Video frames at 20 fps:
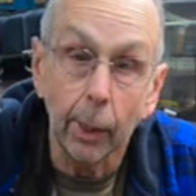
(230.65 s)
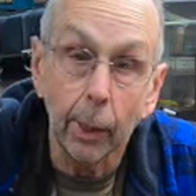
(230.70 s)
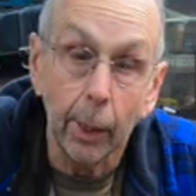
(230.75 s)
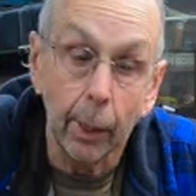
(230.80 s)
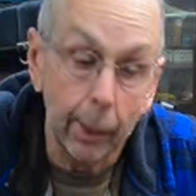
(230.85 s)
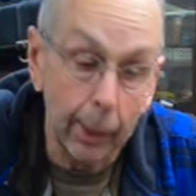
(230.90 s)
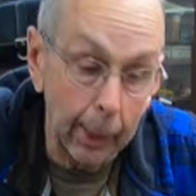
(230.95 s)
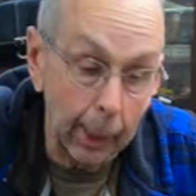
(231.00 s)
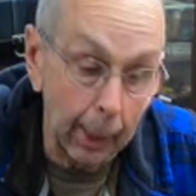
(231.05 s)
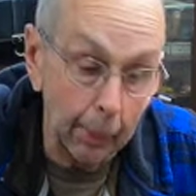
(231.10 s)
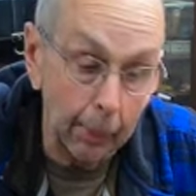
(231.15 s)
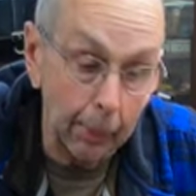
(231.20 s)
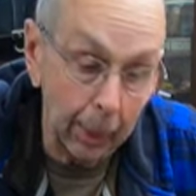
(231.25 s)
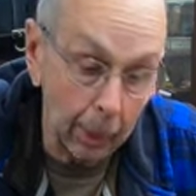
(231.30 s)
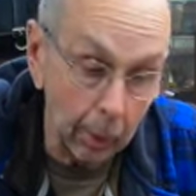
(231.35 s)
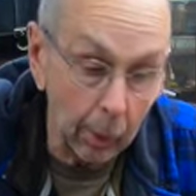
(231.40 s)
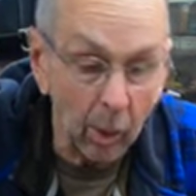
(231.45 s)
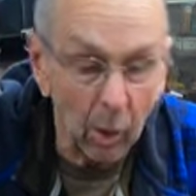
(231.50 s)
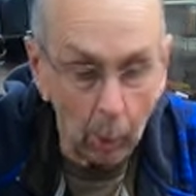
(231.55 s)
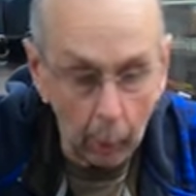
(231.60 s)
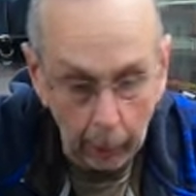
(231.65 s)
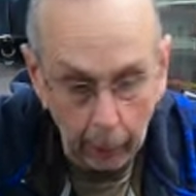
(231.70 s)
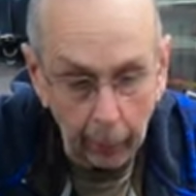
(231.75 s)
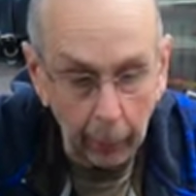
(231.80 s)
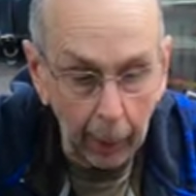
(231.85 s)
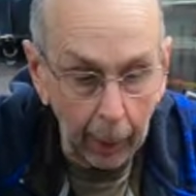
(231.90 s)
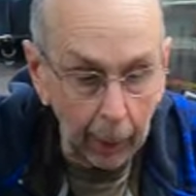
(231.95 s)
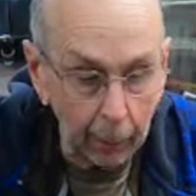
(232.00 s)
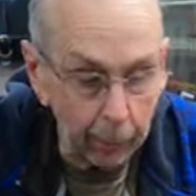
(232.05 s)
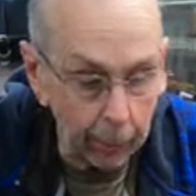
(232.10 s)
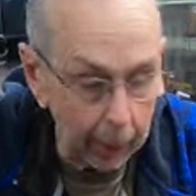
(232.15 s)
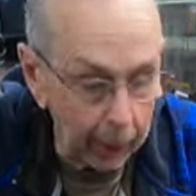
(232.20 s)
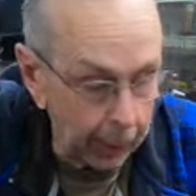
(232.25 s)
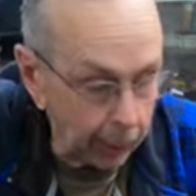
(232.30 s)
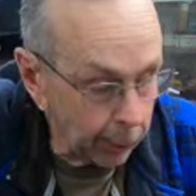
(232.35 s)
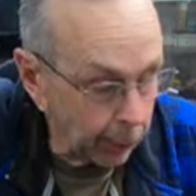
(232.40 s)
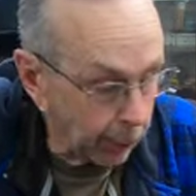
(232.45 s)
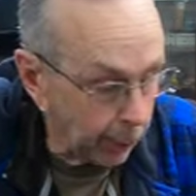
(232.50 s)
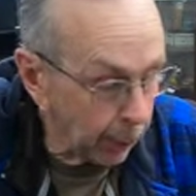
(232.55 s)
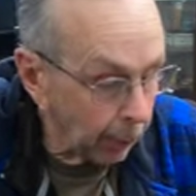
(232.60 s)
I tapped 125
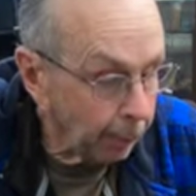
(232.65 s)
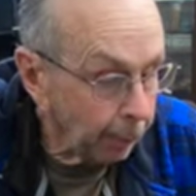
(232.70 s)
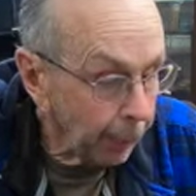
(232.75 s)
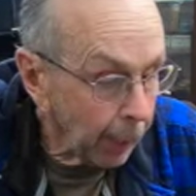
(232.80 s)
last year,